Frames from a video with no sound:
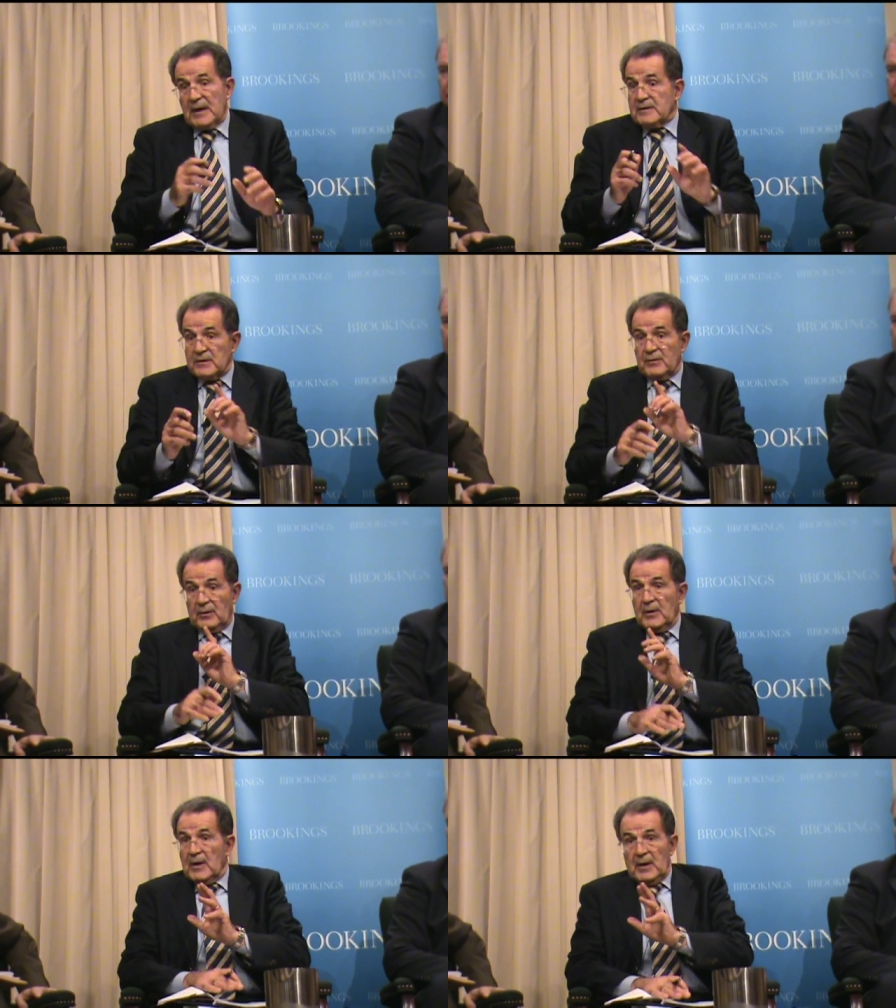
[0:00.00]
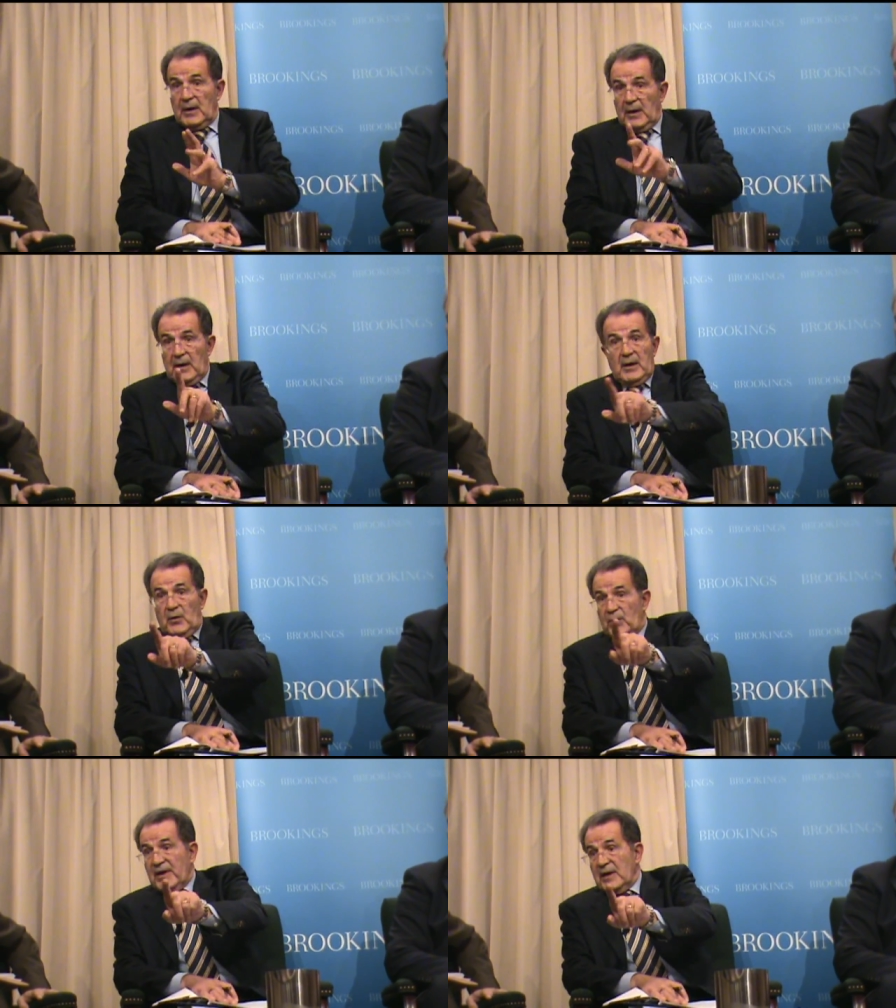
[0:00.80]
And you know,
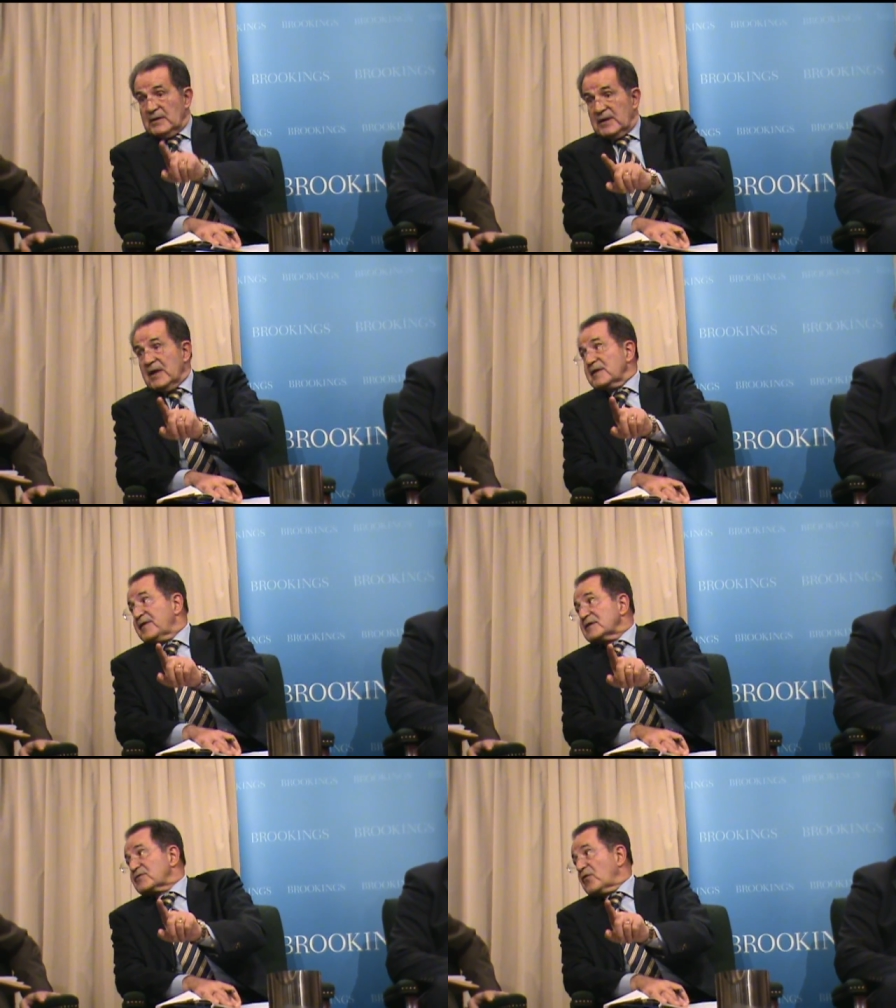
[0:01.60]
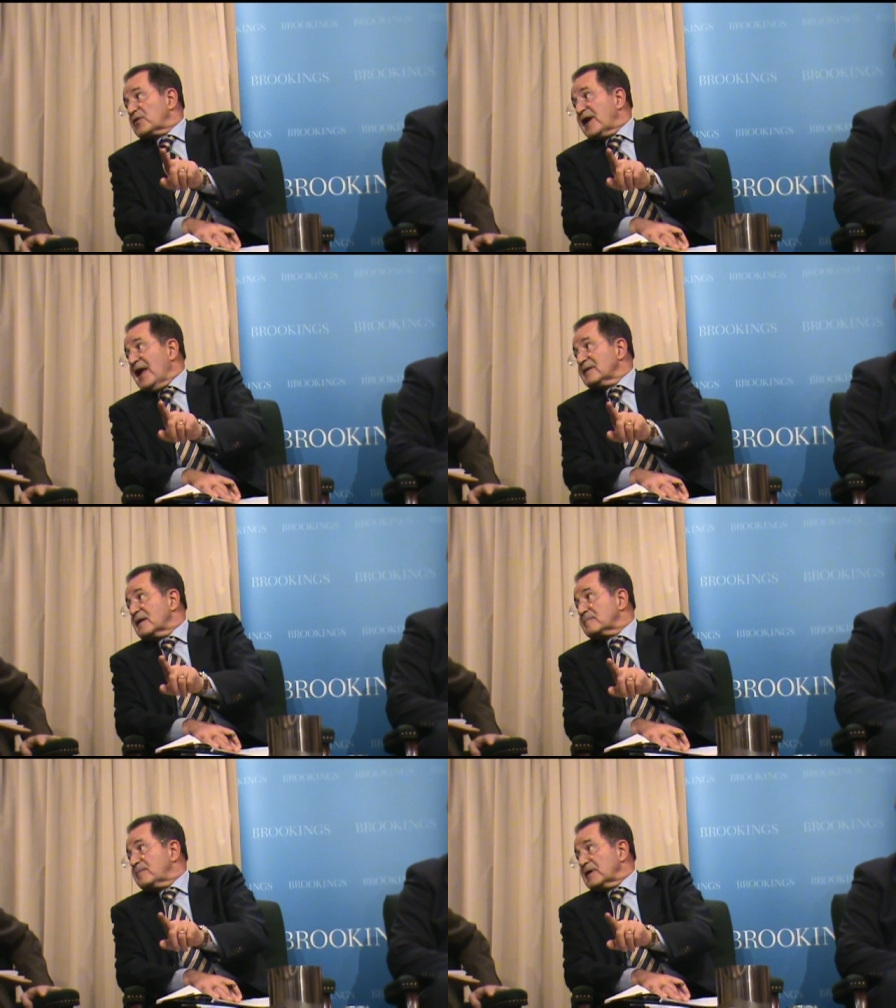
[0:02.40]
we take this for
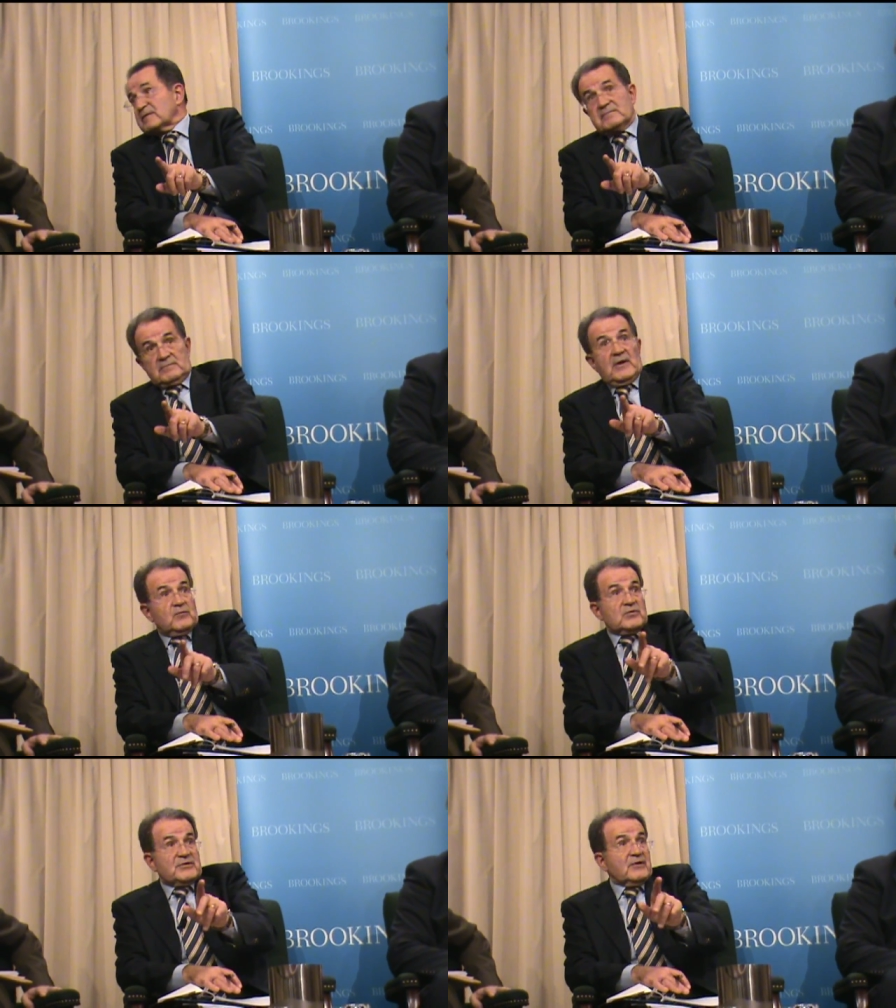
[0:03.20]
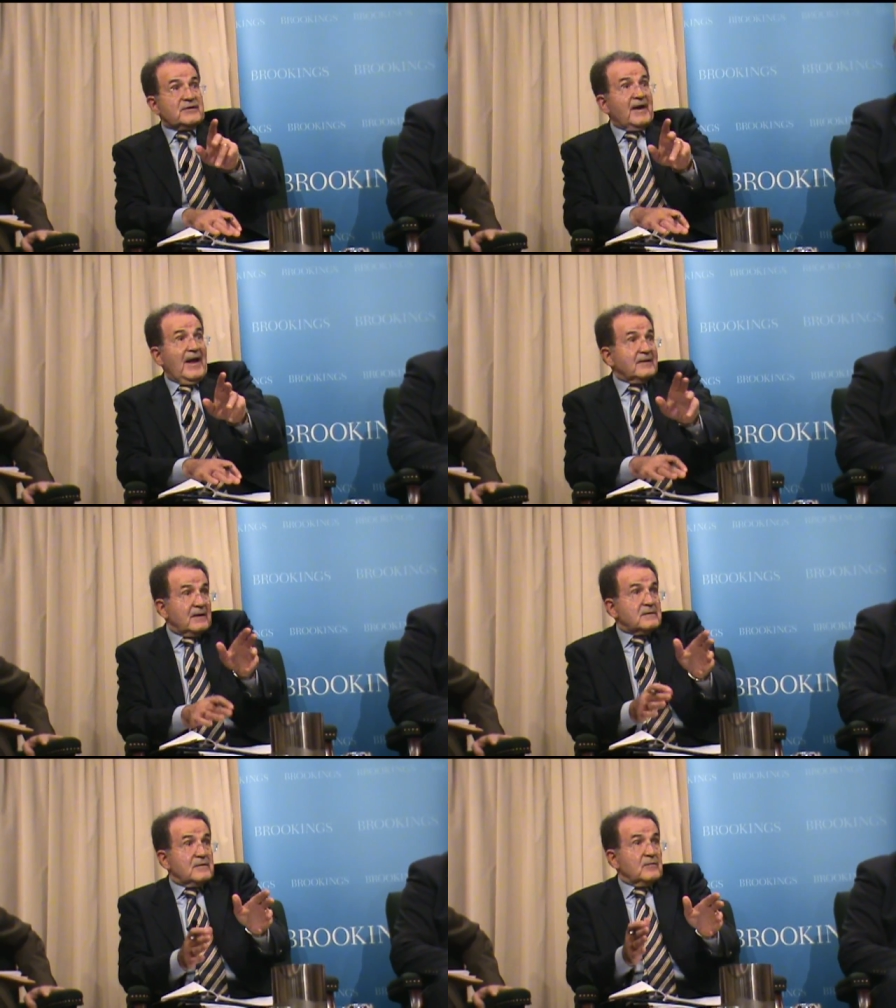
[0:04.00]
granted, but it was not
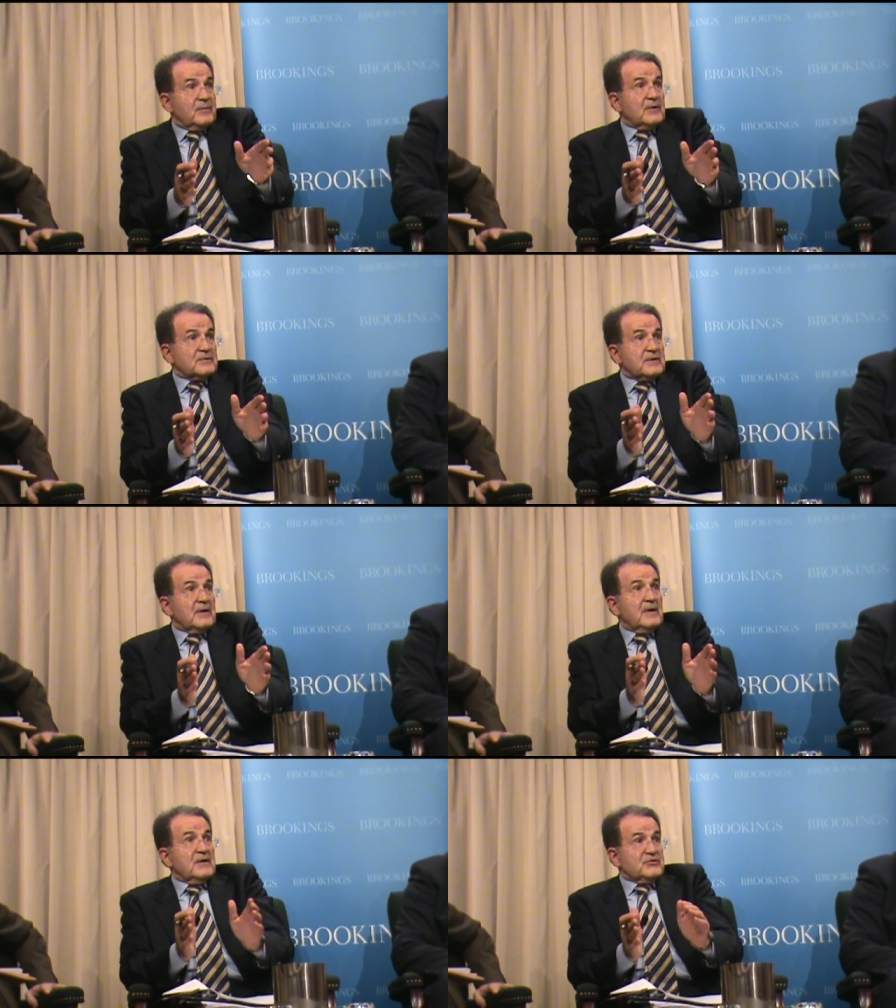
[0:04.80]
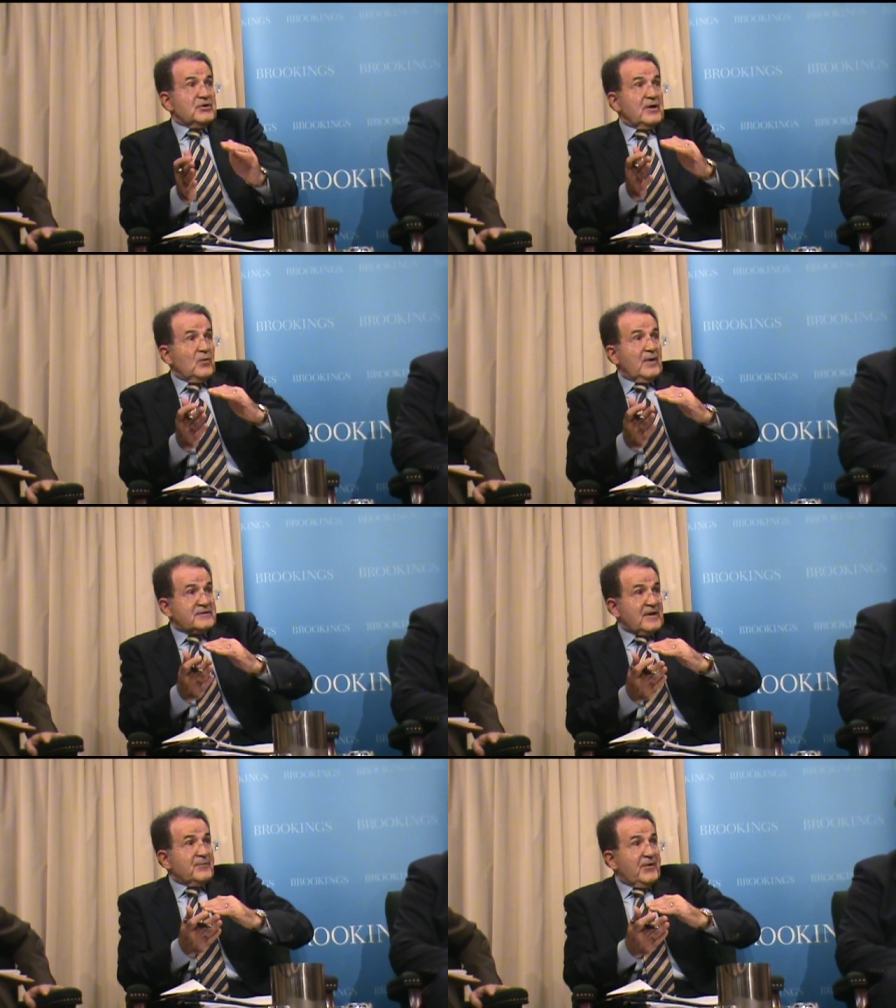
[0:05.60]
granted, you know, because generally
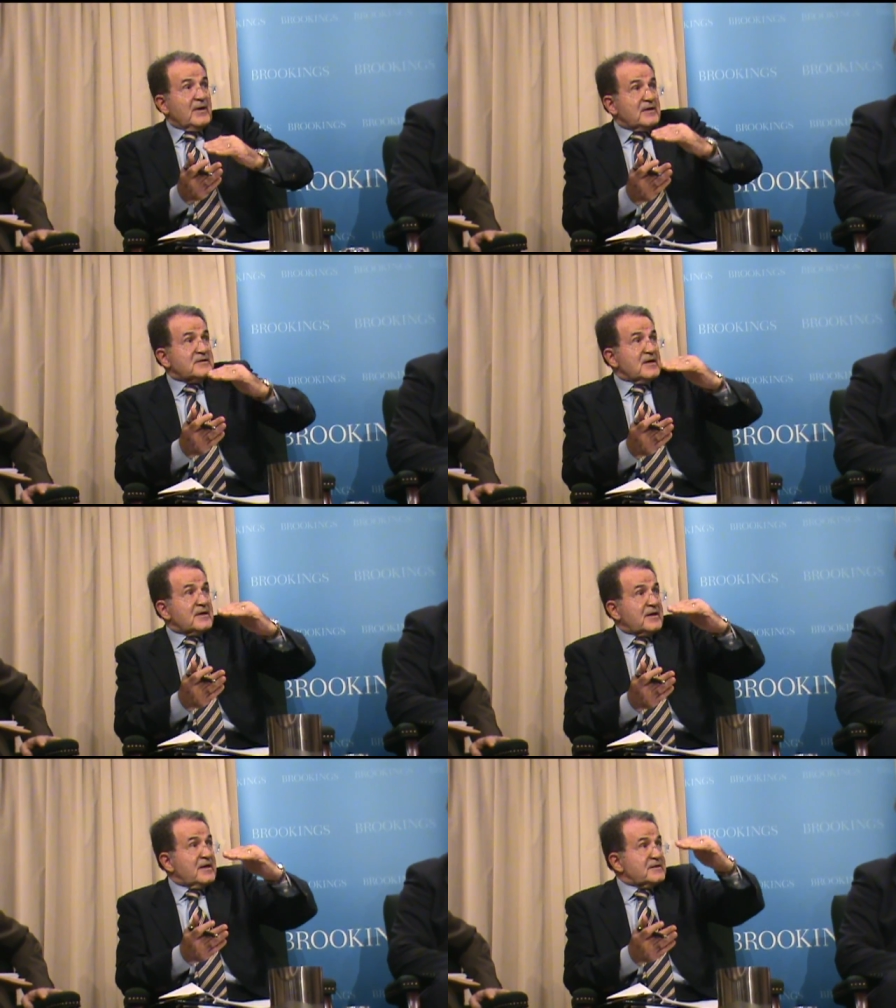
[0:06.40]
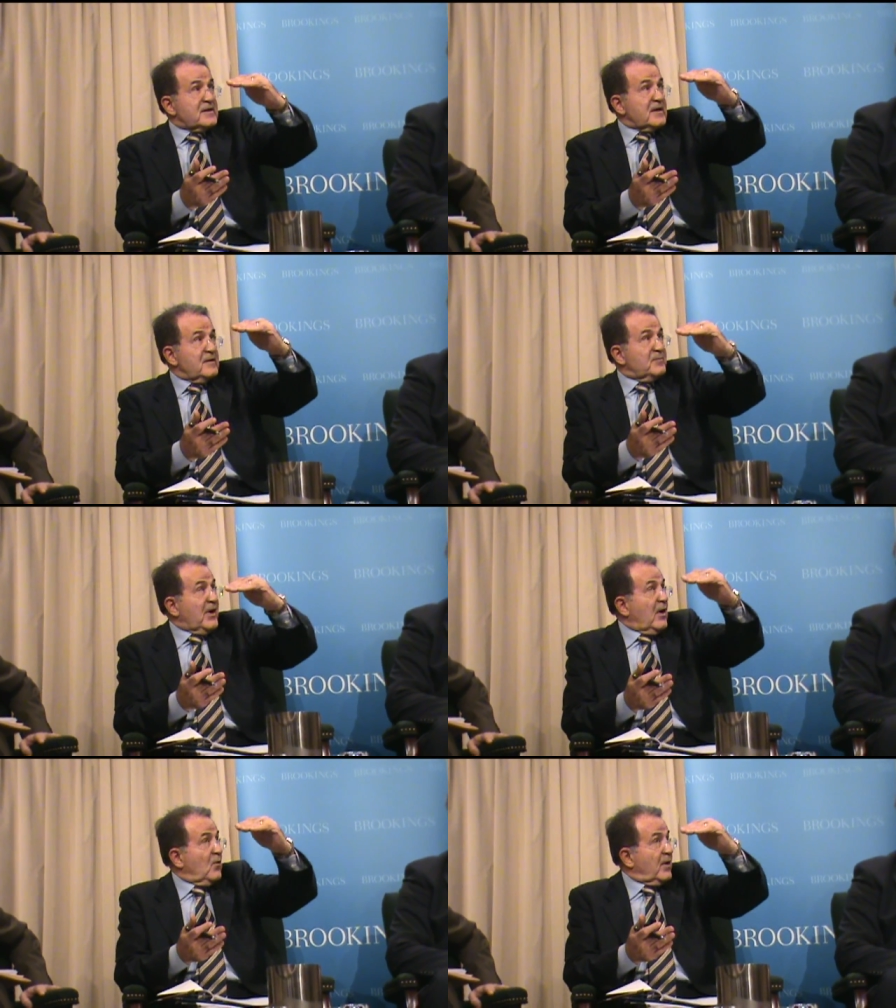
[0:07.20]
when something is increasing in
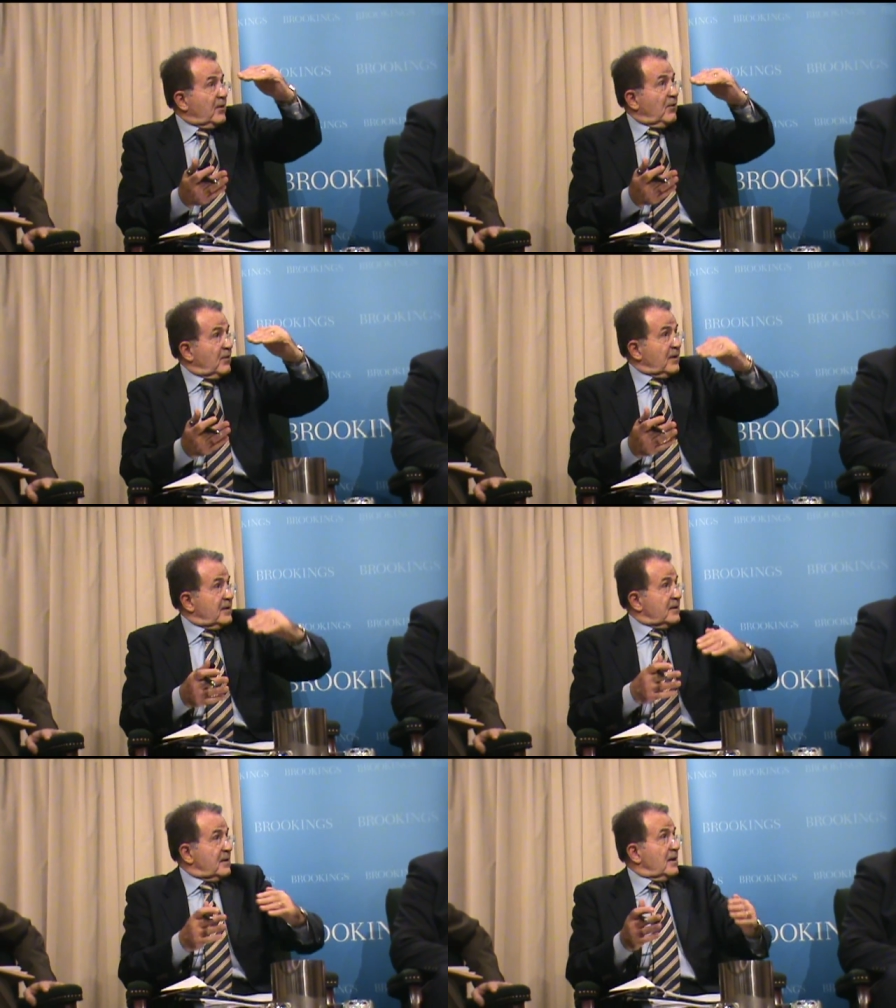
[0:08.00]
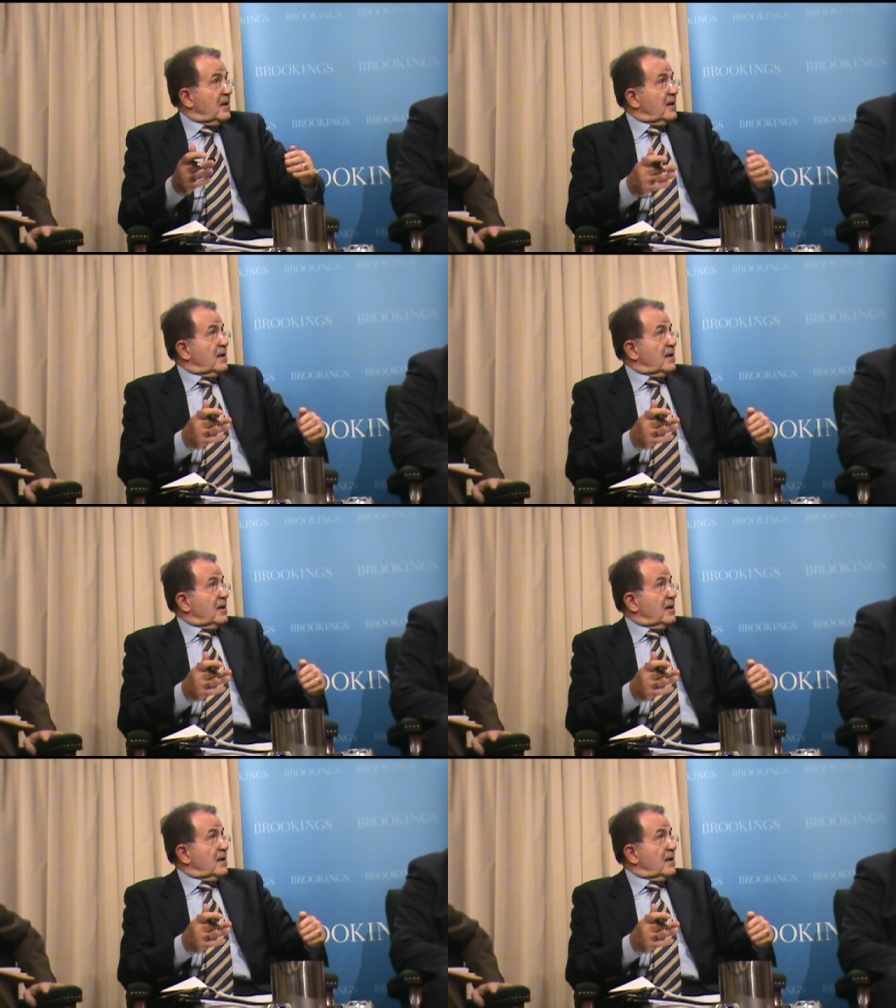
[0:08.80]
power or in